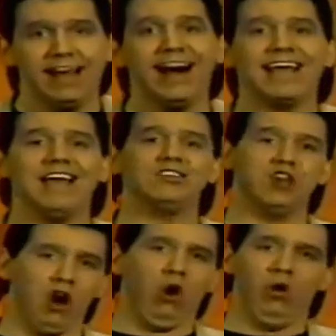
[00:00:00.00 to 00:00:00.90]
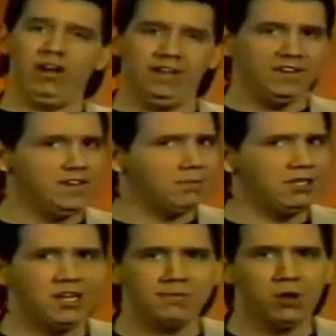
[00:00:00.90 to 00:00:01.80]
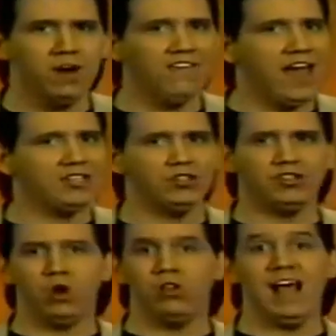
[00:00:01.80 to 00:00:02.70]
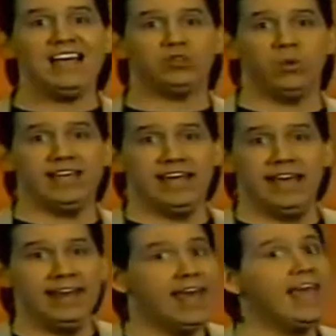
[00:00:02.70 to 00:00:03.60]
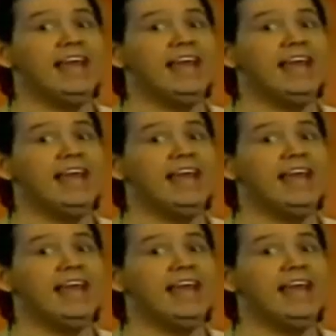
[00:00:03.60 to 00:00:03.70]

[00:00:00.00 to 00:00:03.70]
against Owen on the WWF Action Zone last weekend,